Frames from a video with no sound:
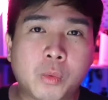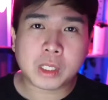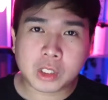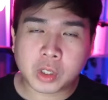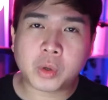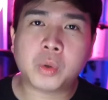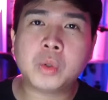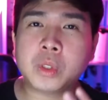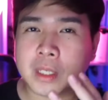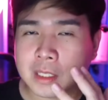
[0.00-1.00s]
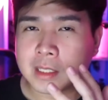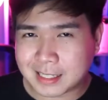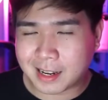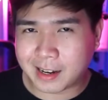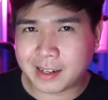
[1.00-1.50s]
we chose
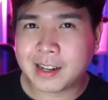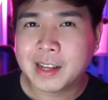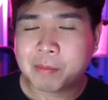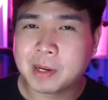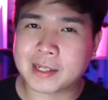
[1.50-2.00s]
this line